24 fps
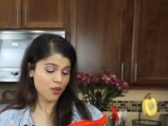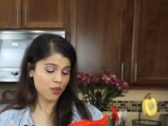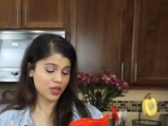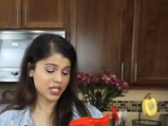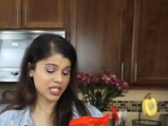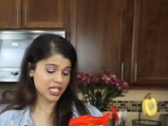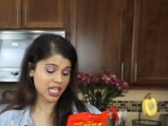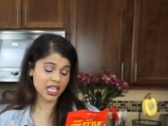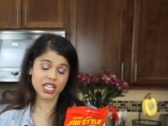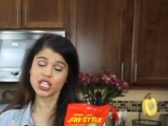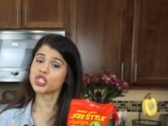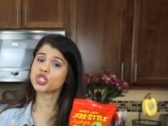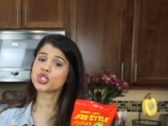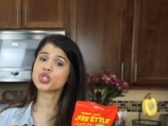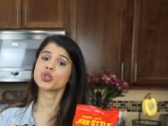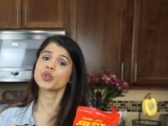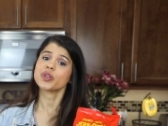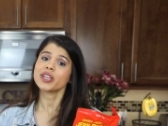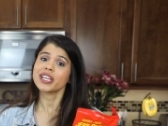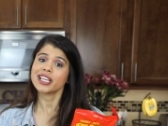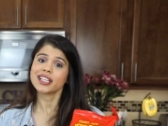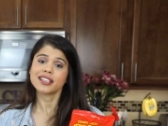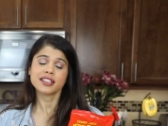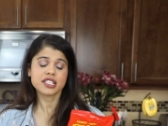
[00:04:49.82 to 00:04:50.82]
was
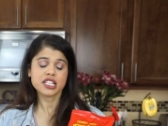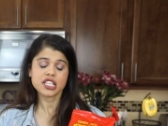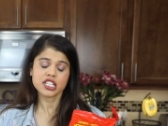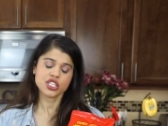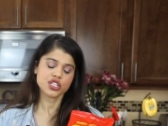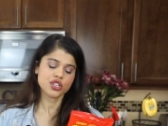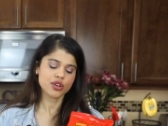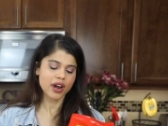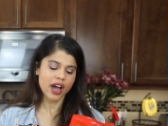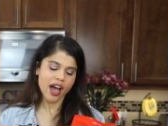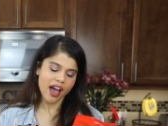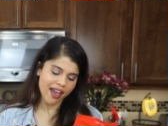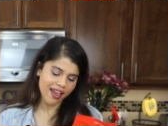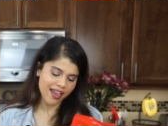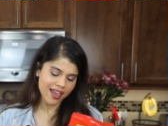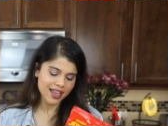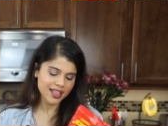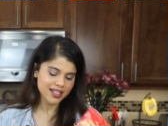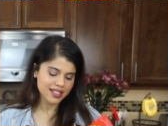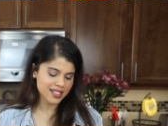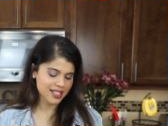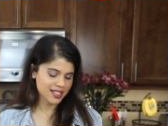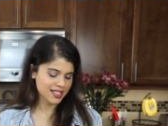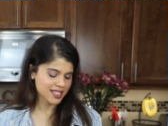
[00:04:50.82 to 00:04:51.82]
intrigued to try
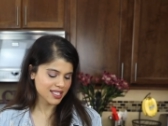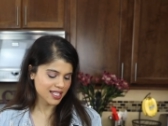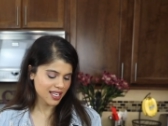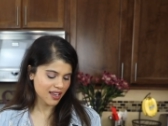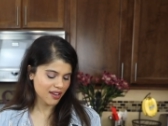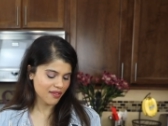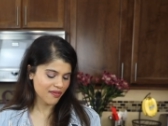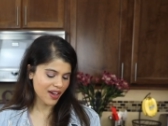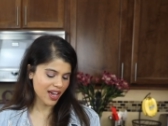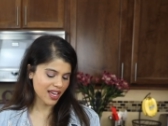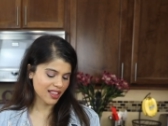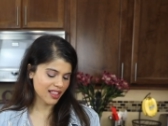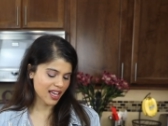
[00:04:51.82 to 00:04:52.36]
it and see if I